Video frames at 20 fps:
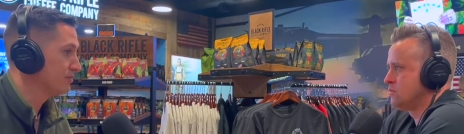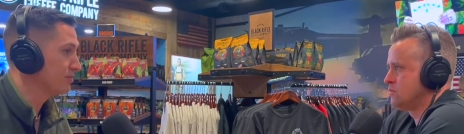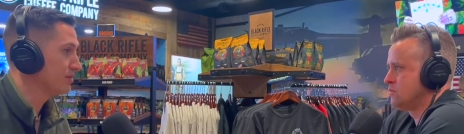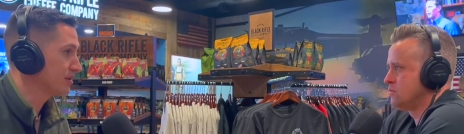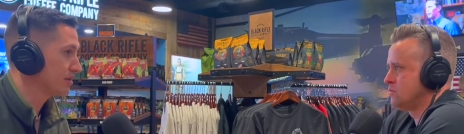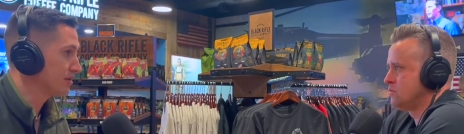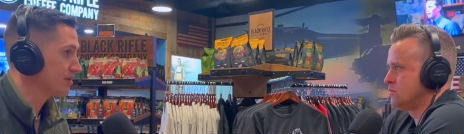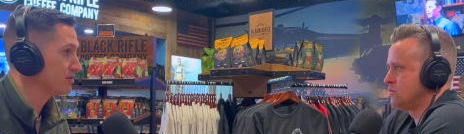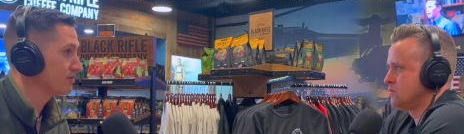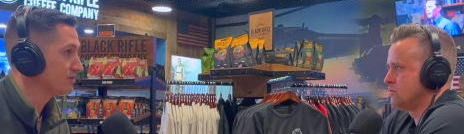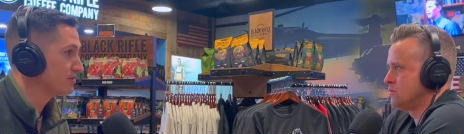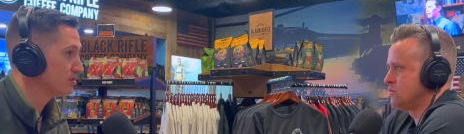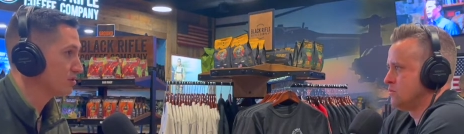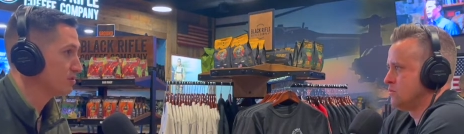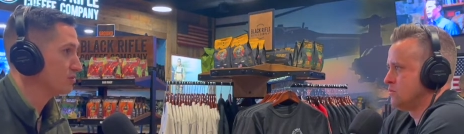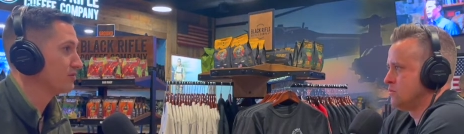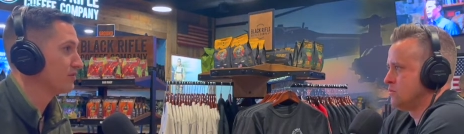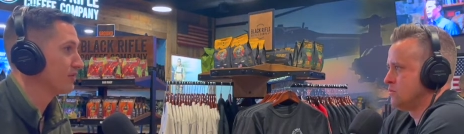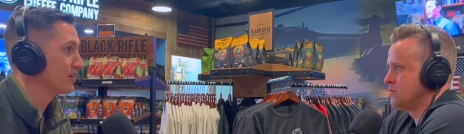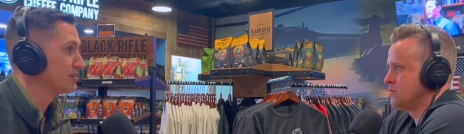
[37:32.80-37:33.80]
Speaker 1: be a good
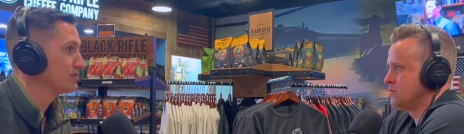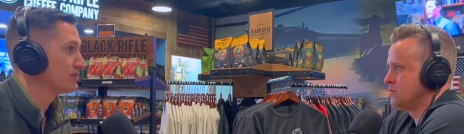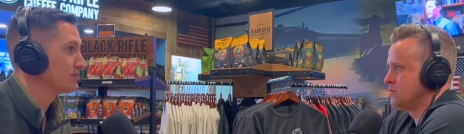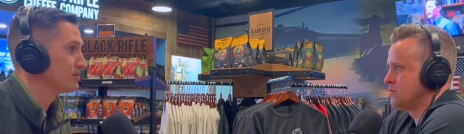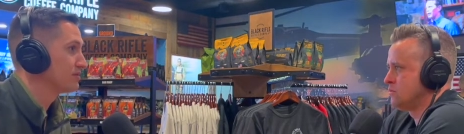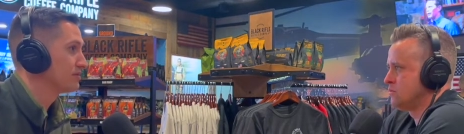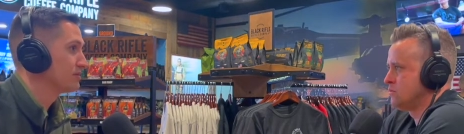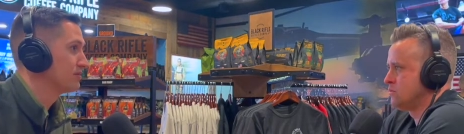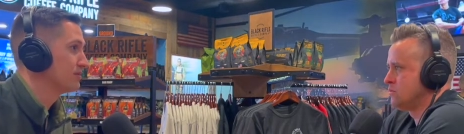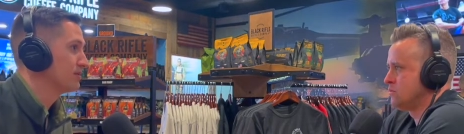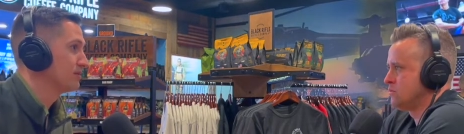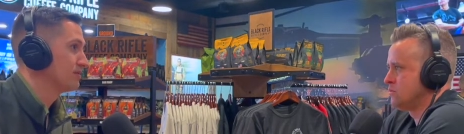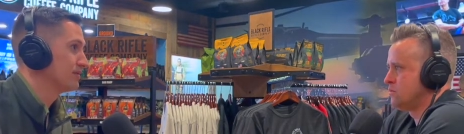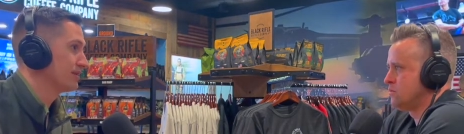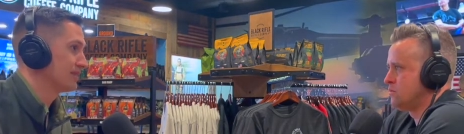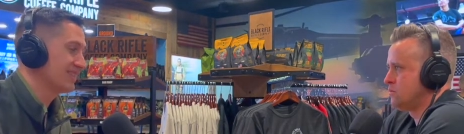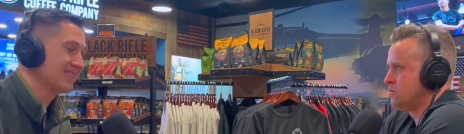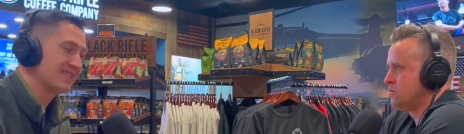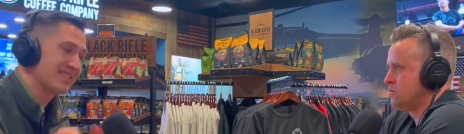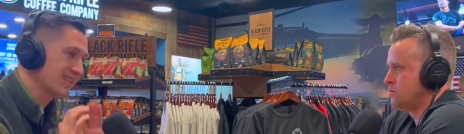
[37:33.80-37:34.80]
supervisor.
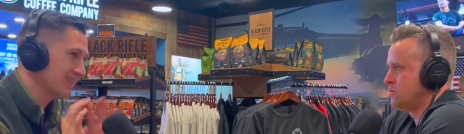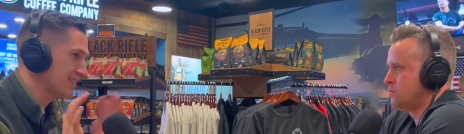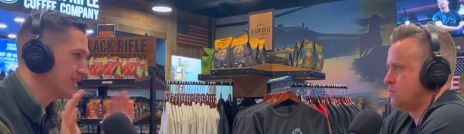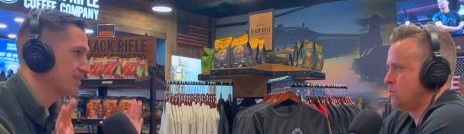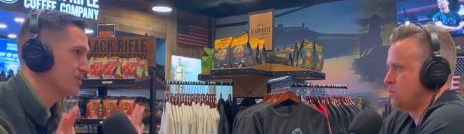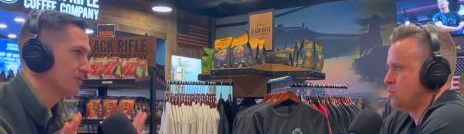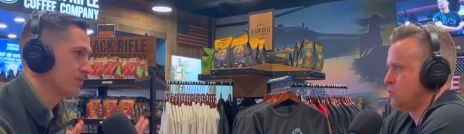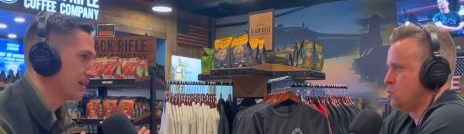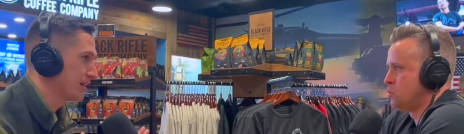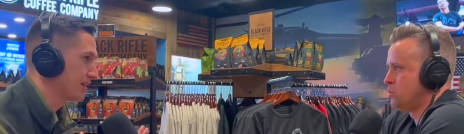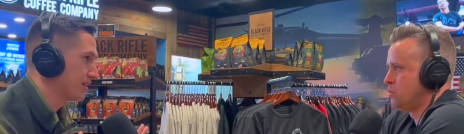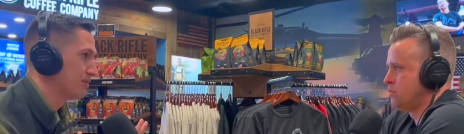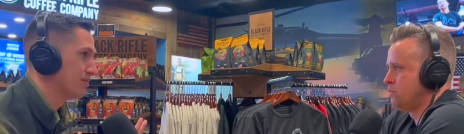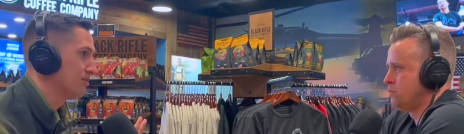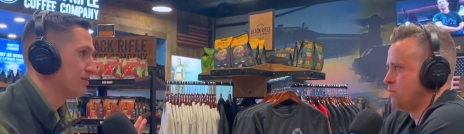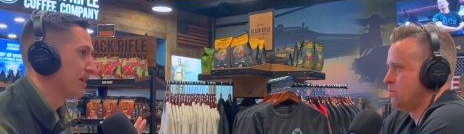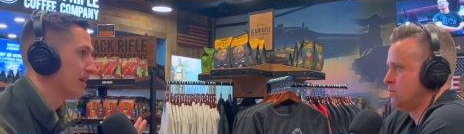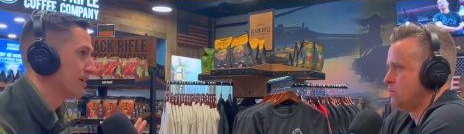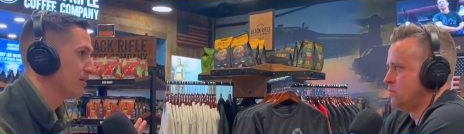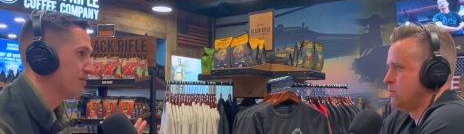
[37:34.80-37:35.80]
Like that's at least what I can do
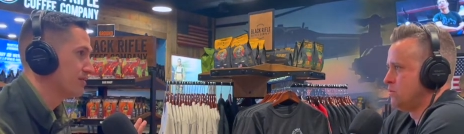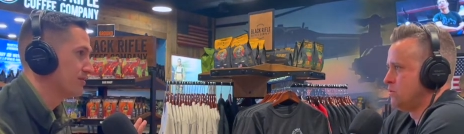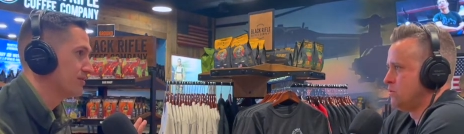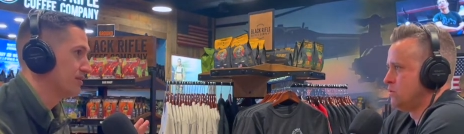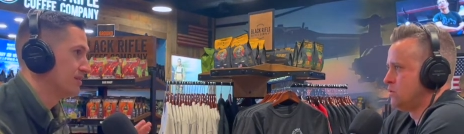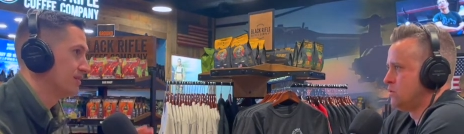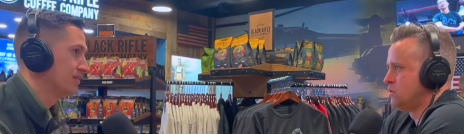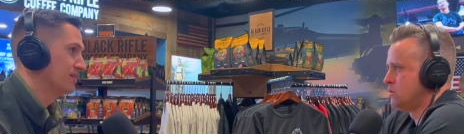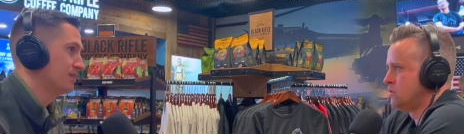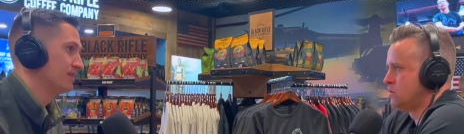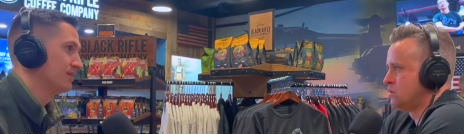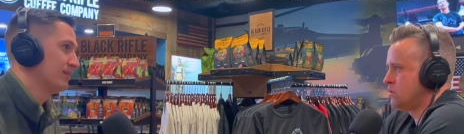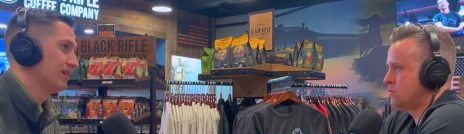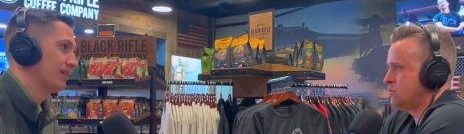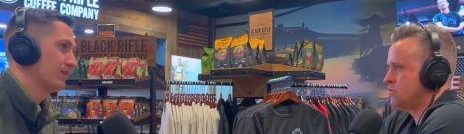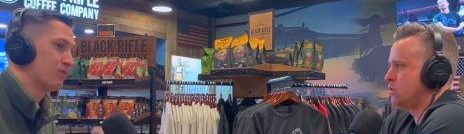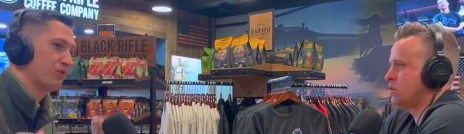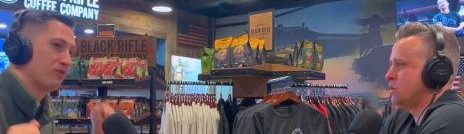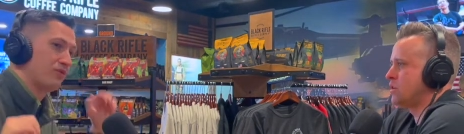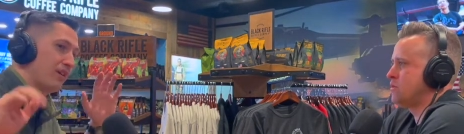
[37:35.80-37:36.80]
now.
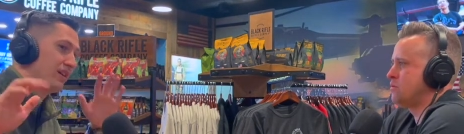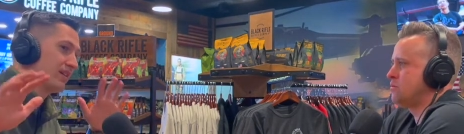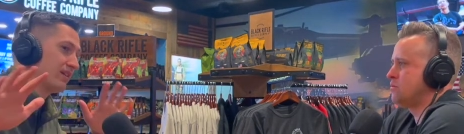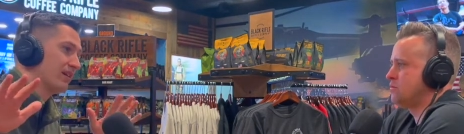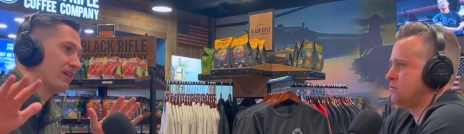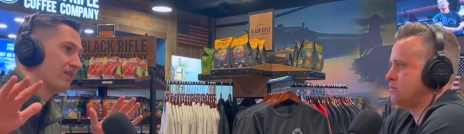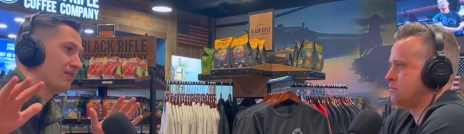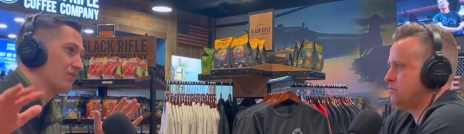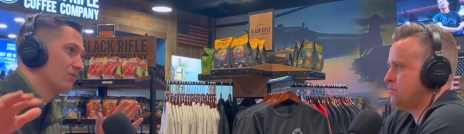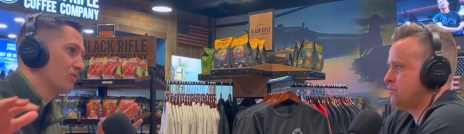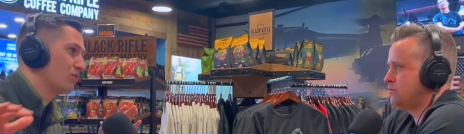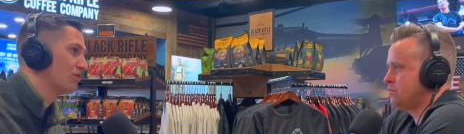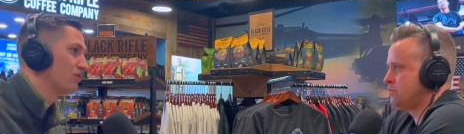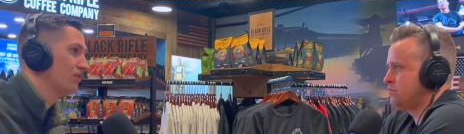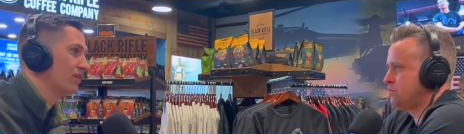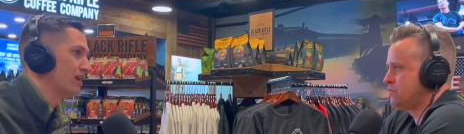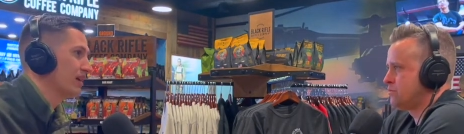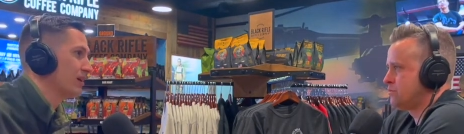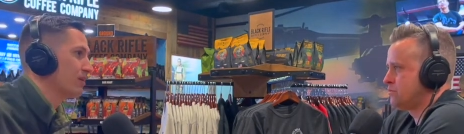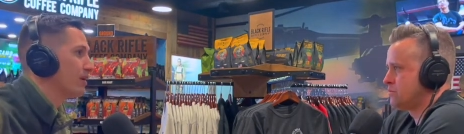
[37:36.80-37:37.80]
And right. we'll find out we'll
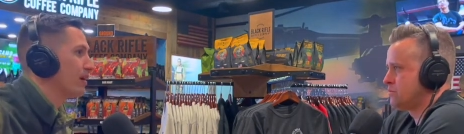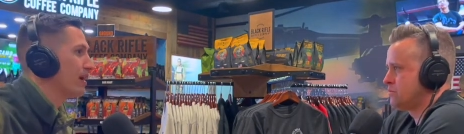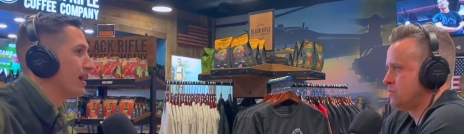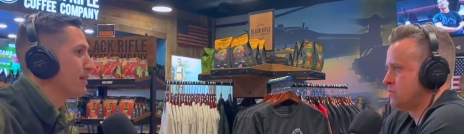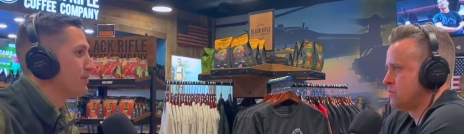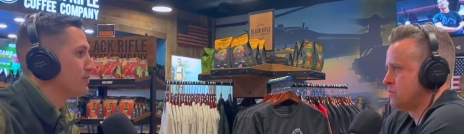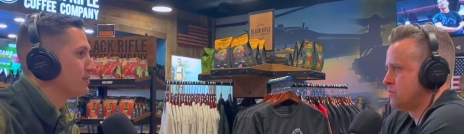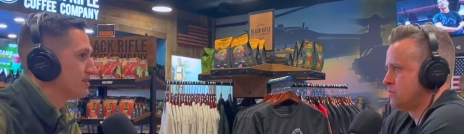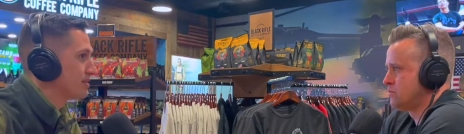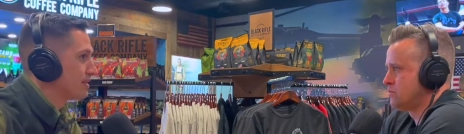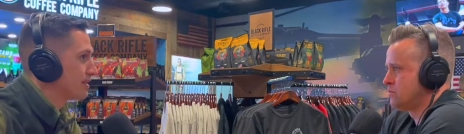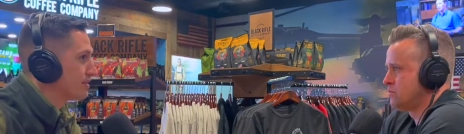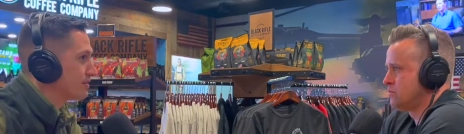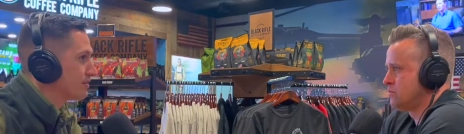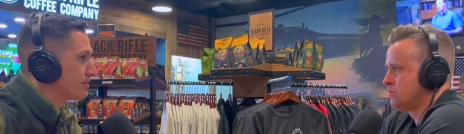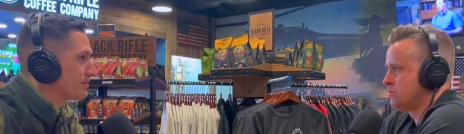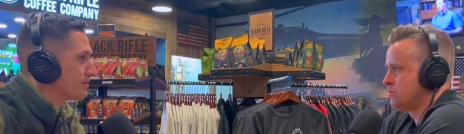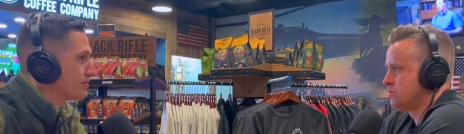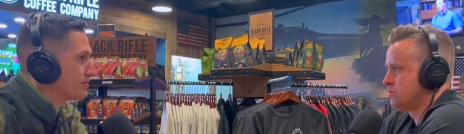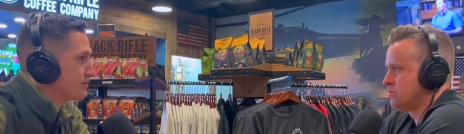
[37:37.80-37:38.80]
find out what happens
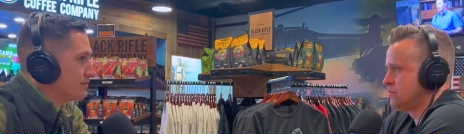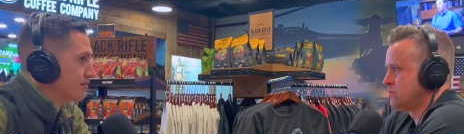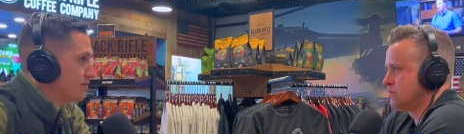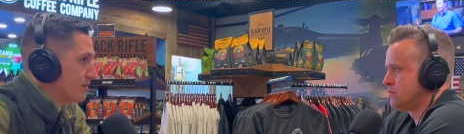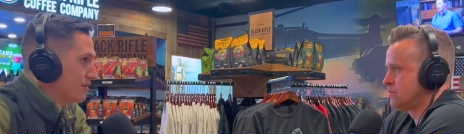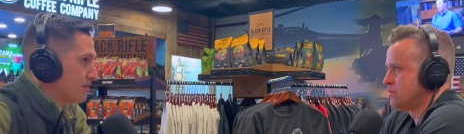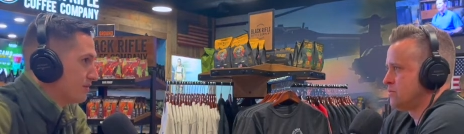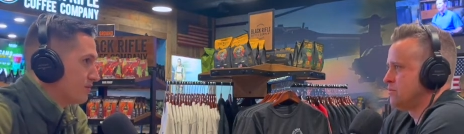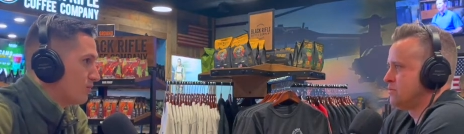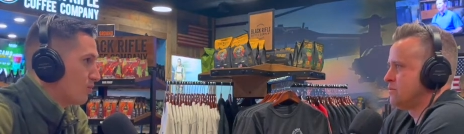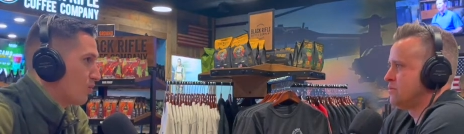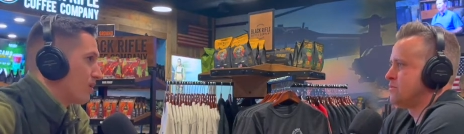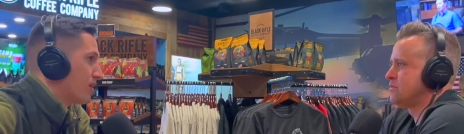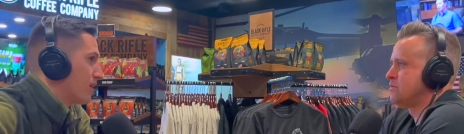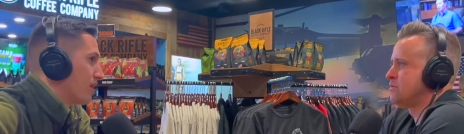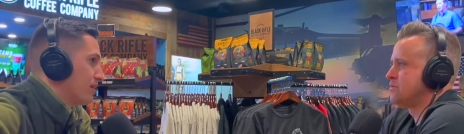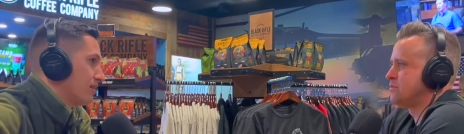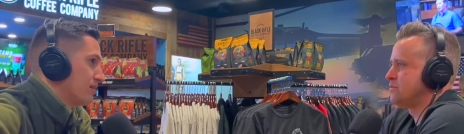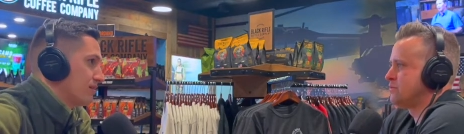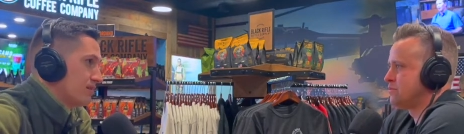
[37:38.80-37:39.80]
later, you know, where
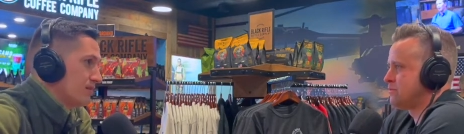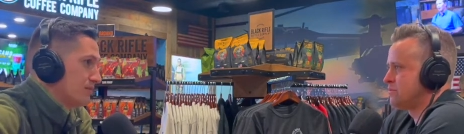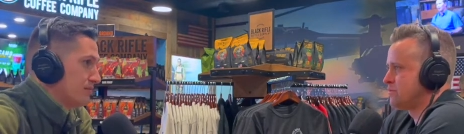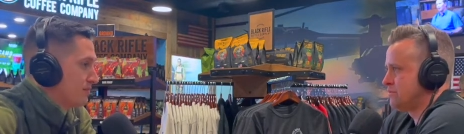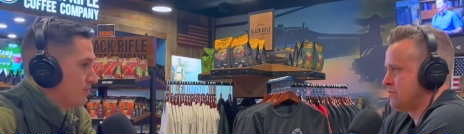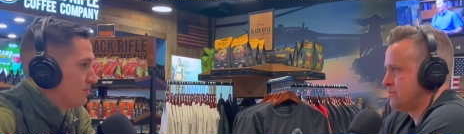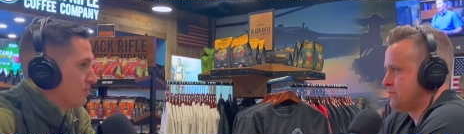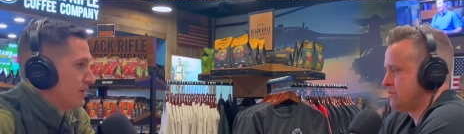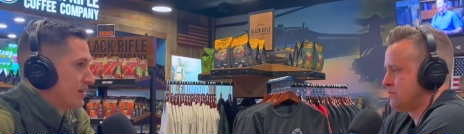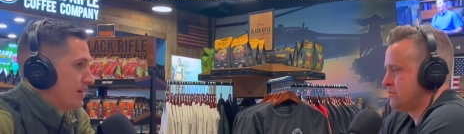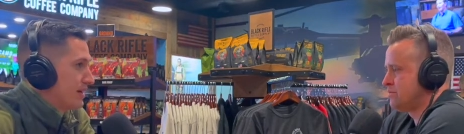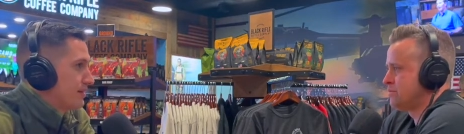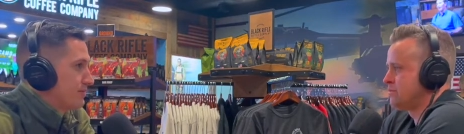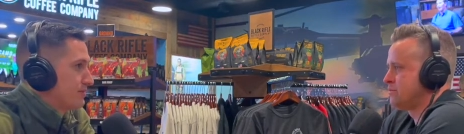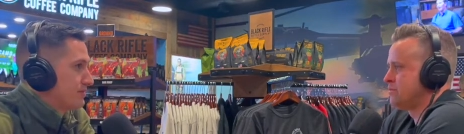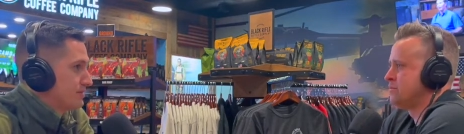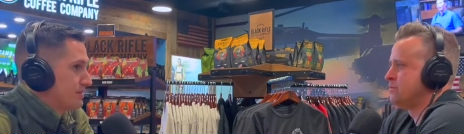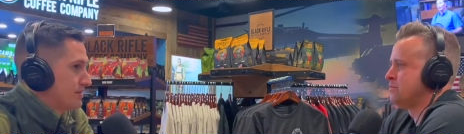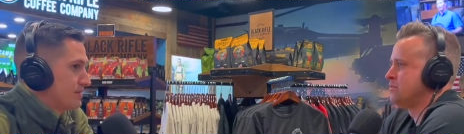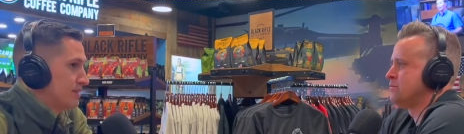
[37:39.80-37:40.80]
I end up and what
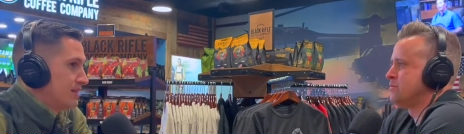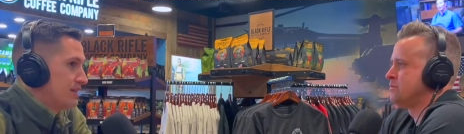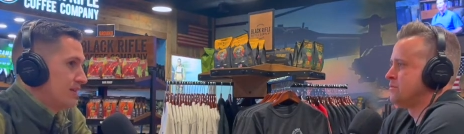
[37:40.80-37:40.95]
happens.